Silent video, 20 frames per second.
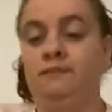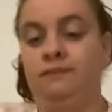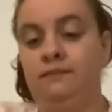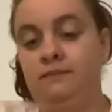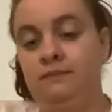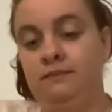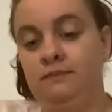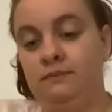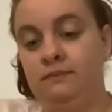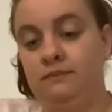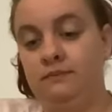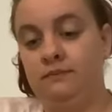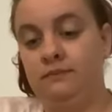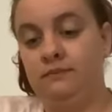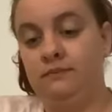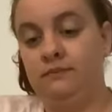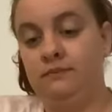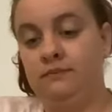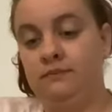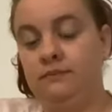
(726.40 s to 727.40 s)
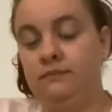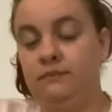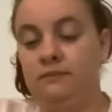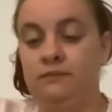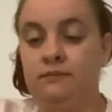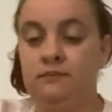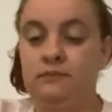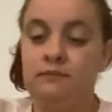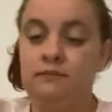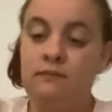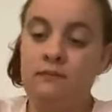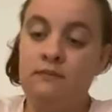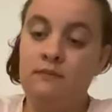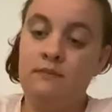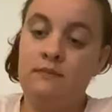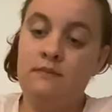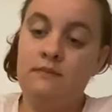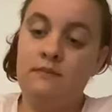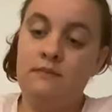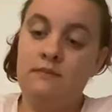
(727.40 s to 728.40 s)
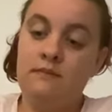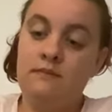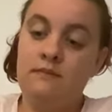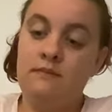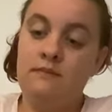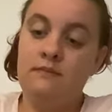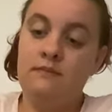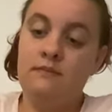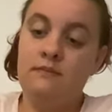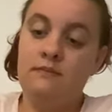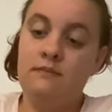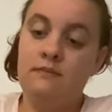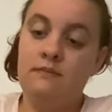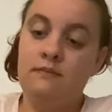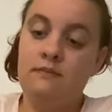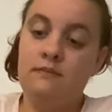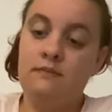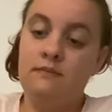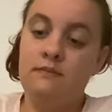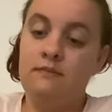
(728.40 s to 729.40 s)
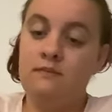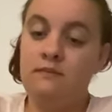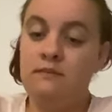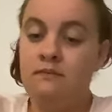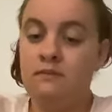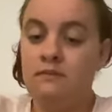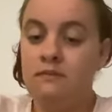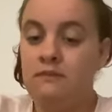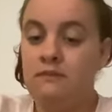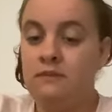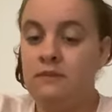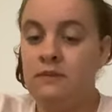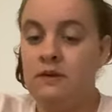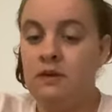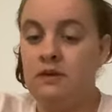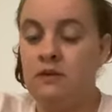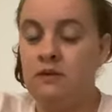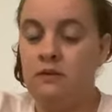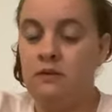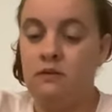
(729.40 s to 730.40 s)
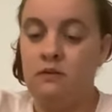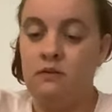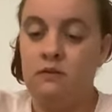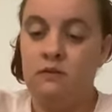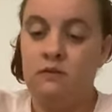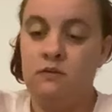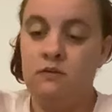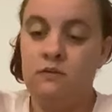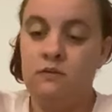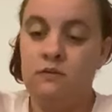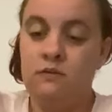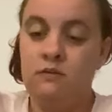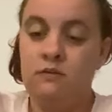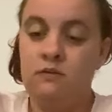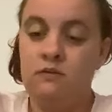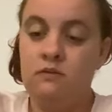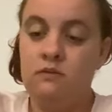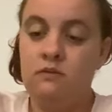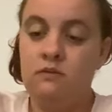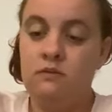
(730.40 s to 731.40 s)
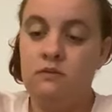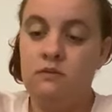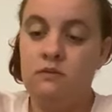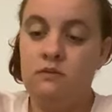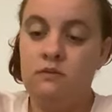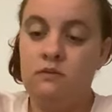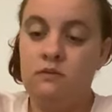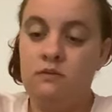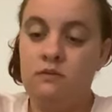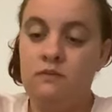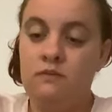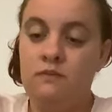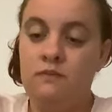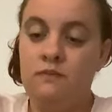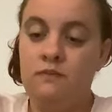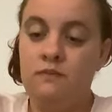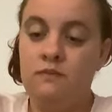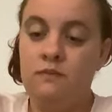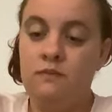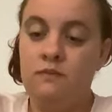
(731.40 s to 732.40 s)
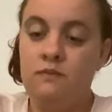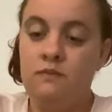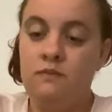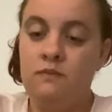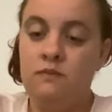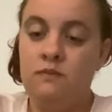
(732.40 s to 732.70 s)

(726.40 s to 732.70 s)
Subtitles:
(silence)